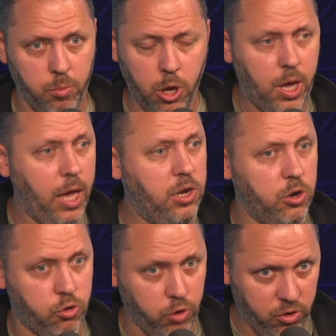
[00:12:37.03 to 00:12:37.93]
Okay, he did a
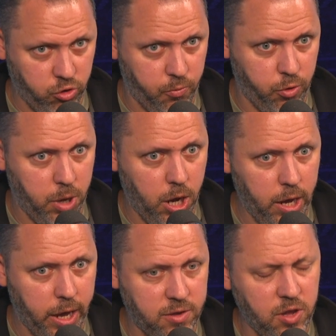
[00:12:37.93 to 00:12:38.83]
great job for him at
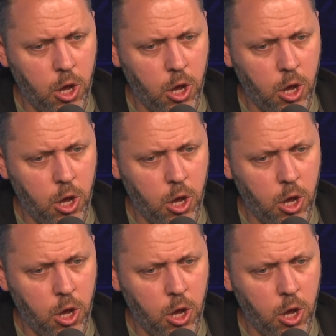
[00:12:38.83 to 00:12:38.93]
Ajax,